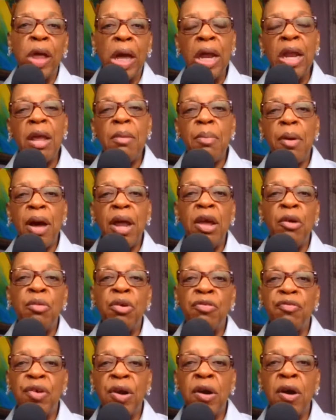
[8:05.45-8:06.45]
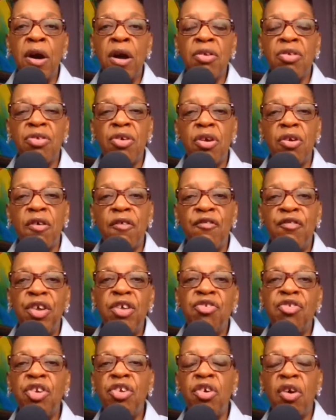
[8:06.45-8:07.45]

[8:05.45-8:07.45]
anybody with regards to your vision,